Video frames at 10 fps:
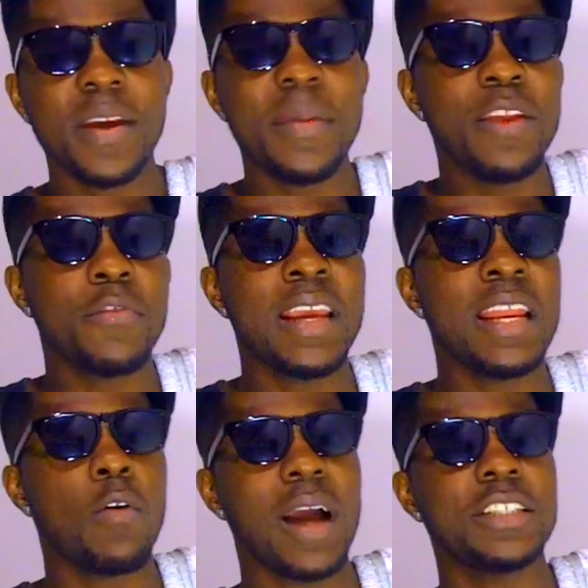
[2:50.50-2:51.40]
What you mean,
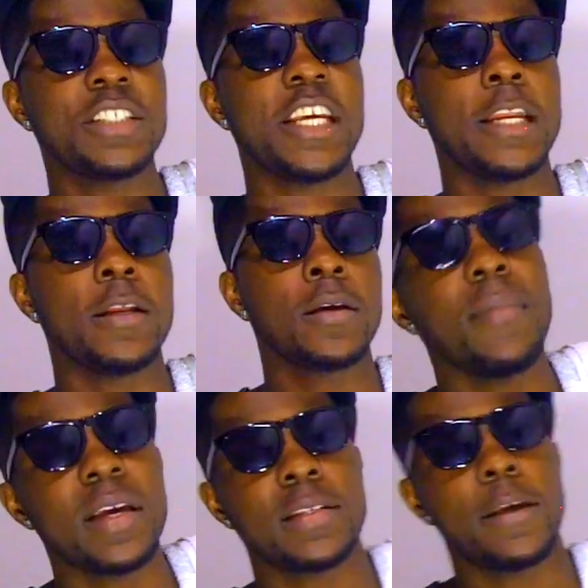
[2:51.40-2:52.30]
really, one shade? Yeah,
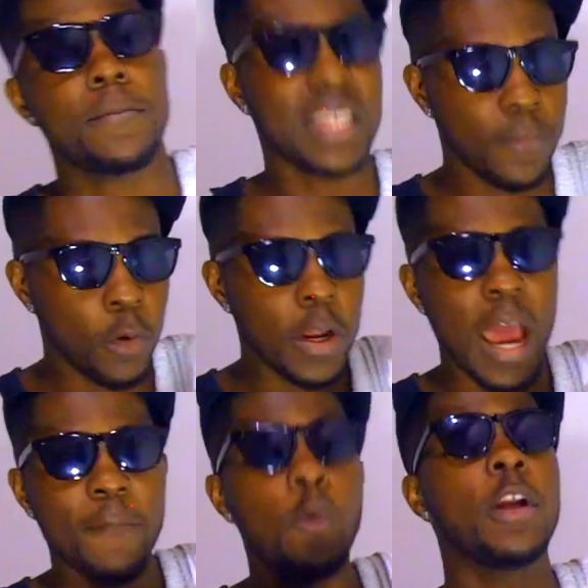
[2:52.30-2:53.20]
me say. Me not even could
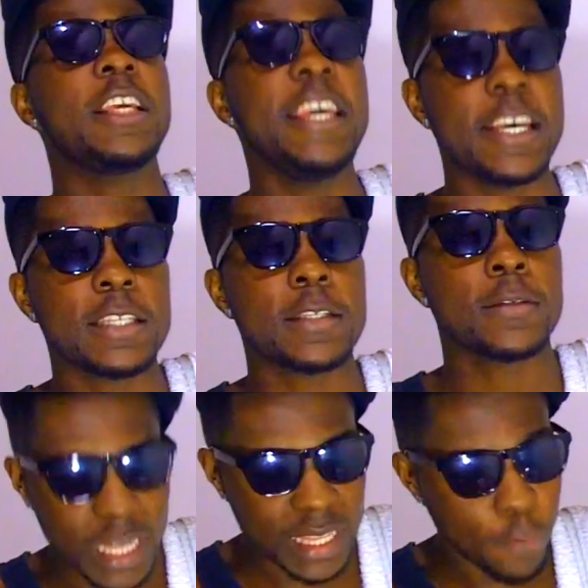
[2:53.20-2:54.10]
afford case. Me
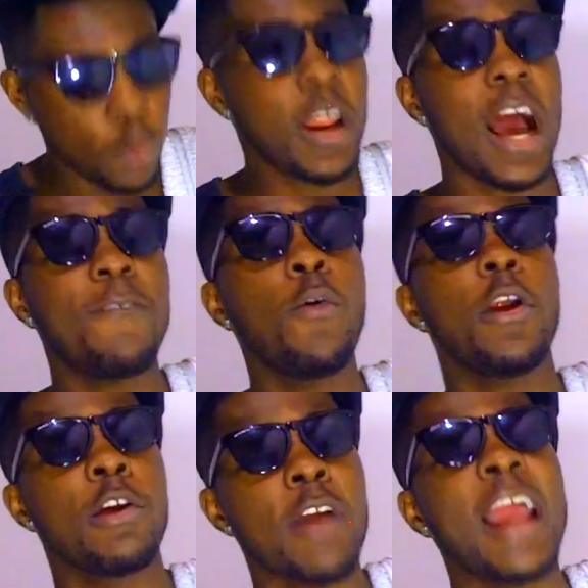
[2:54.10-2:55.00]
not even could
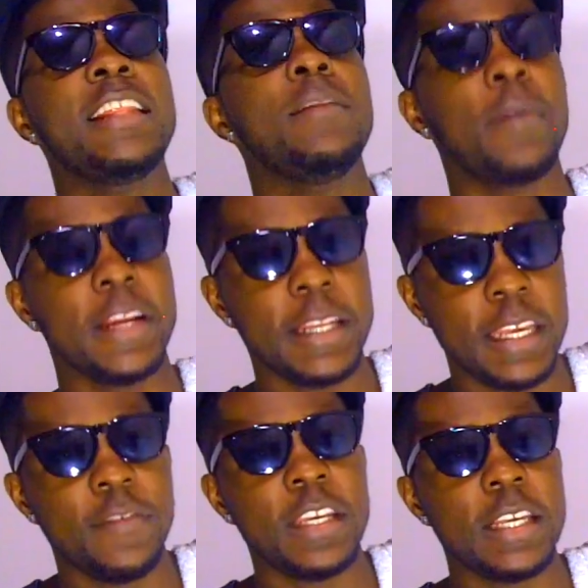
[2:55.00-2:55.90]
afford the writing for the
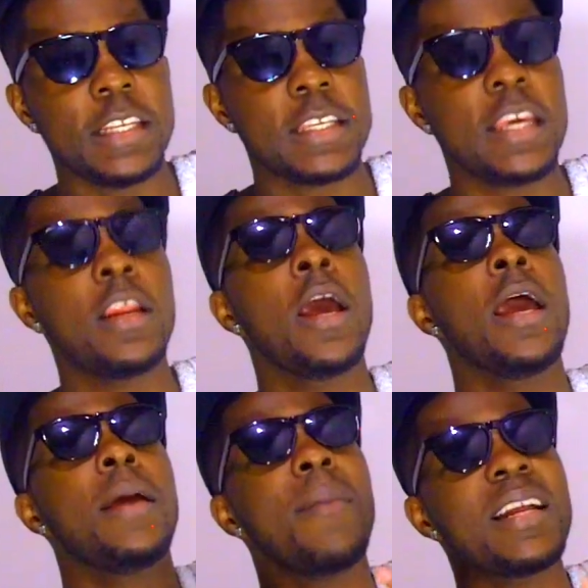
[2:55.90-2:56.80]
DVD scene.
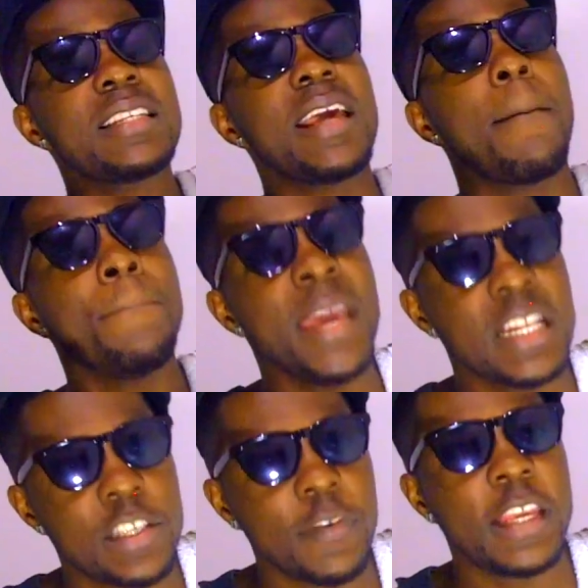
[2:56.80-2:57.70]
The man say, I have
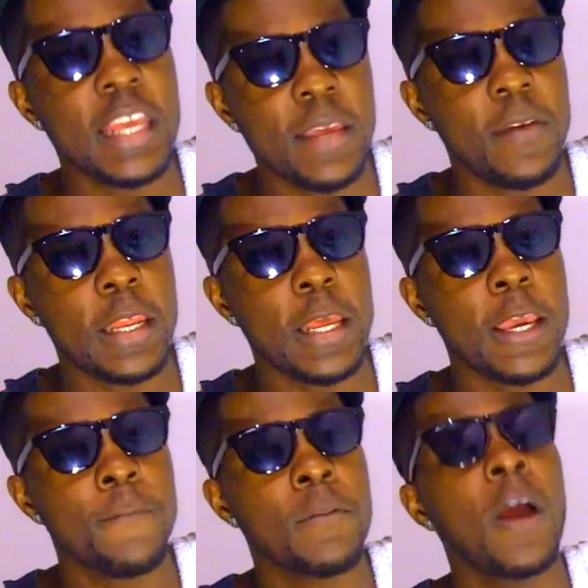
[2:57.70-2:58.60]
bills for
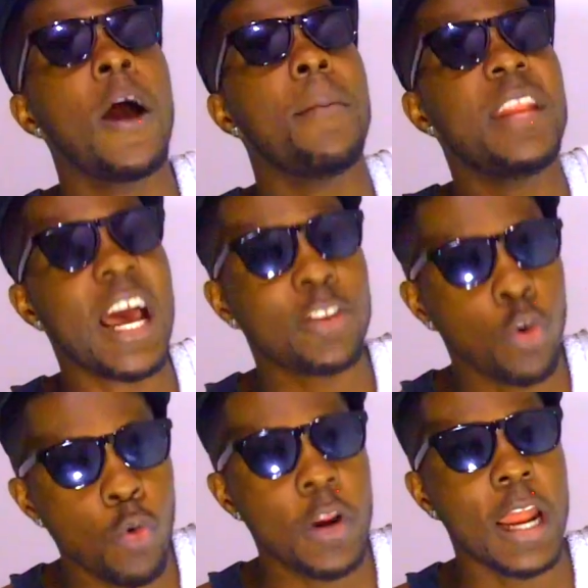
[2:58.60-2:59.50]
DVD, and me there
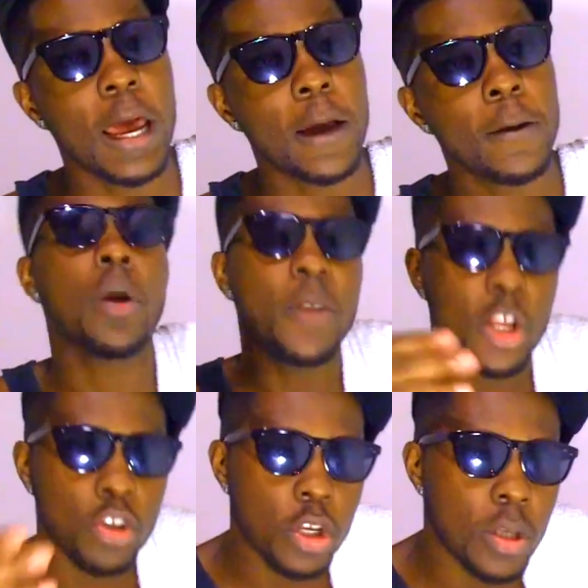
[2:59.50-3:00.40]
$2. So, me
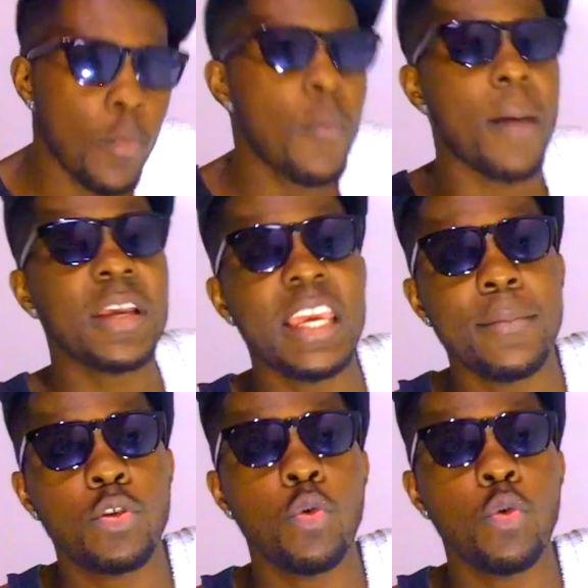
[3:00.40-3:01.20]
just go, so boom, and me give me